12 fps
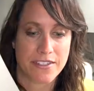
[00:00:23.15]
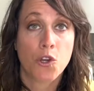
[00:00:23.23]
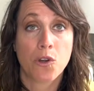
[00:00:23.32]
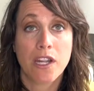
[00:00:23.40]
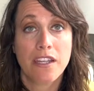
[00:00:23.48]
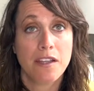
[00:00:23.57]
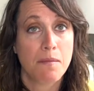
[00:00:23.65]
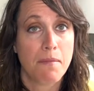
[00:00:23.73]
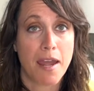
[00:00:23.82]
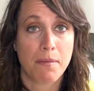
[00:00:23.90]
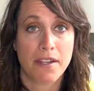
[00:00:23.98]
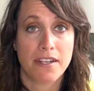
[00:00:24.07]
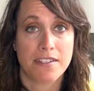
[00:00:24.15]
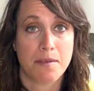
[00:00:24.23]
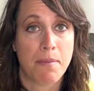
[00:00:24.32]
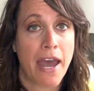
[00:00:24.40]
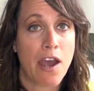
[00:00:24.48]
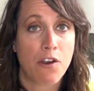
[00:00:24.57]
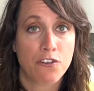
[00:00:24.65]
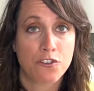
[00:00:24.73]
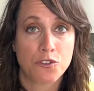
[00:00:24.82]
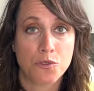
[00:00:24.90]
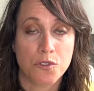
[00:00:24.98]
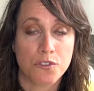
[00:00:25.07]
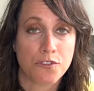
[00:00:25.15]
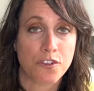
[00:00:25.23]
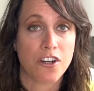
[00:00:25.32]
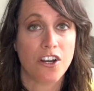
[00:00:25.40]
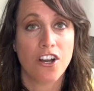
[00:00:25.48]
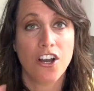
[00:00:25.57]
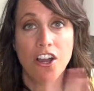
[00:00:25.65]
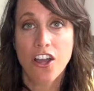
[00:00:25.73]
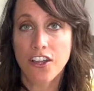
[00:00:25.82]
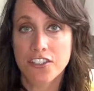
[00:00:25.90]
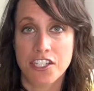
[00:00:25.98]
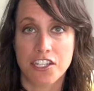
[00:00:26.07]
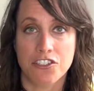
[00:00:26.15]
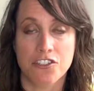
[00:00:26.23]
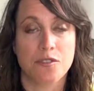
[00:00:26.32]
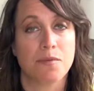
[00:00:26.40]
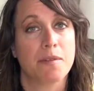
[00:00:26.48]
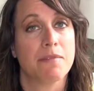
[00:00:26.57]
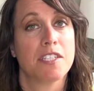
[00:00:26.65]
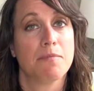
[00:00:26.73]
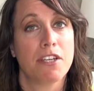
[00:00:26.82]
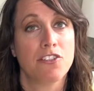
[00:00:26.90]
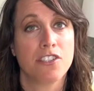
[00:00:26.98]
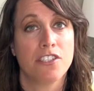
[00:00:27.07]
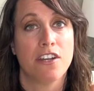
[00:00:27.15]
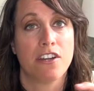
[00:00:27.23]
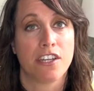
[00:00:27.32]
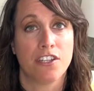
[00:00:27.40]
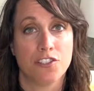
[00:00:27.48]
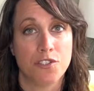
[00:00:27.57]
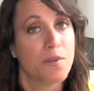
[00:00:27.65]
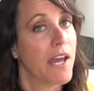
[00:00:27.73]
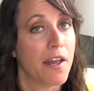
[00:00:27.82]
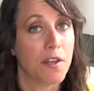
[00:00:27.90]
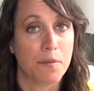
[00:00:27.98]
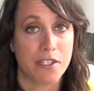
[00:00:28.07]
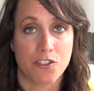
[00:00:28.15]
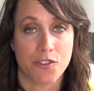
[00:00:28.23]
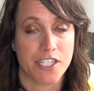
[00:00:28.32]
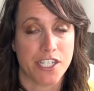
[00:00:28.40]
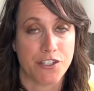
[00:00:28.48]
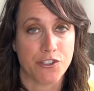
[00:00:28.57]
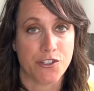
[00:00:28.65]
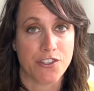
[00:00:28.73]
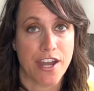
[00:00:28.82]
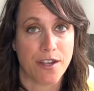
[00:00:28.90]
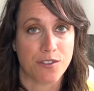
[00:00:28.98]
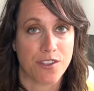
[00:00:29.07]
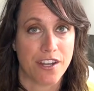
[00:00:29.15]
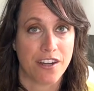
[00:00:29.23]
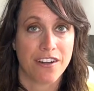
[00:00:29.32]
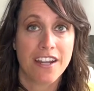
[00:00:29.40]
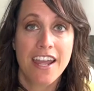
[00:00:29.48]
Curriculum mapping is a powerful tool for all teachers, but I'm especially talking to you elementary teachers out there.